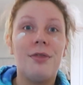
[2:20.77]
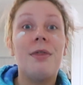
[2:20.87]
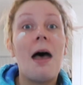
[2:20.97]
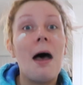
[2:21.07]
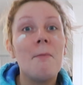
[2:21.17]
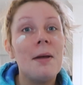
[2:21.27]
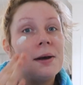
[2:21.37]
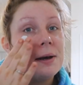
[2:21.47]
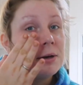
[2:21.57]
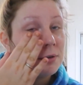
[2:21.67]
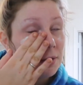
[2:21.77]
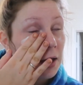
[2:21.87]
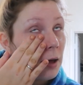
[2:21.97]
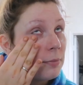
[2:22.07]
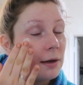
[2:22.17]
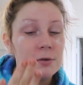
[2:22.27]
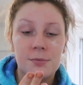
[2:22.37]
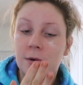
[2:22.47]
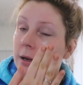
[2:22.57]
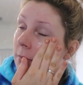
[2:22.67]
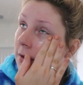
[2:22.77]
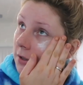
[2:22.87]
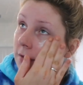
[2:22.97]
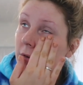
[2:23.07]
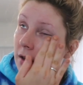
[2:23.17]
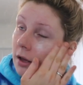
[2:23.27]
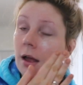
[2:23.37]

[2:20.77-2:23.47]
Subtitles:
That made it into the cup. That was pretty impressive.